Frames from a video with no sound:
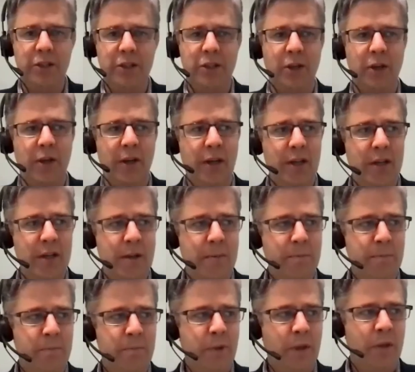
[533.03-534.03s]
journey
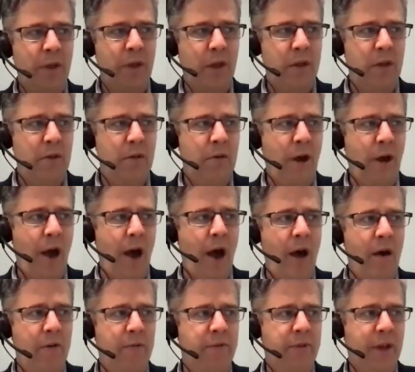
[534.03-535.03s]
that you
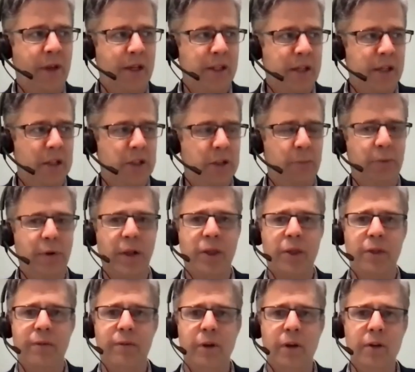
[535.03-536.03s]
have to get such a
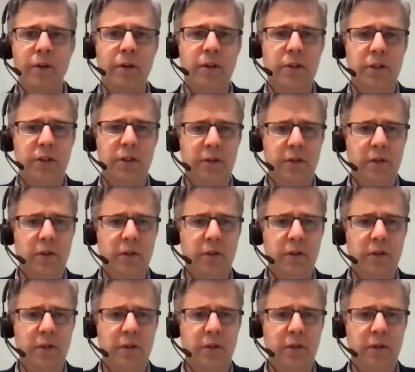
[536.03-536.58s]
breadth of knowledge.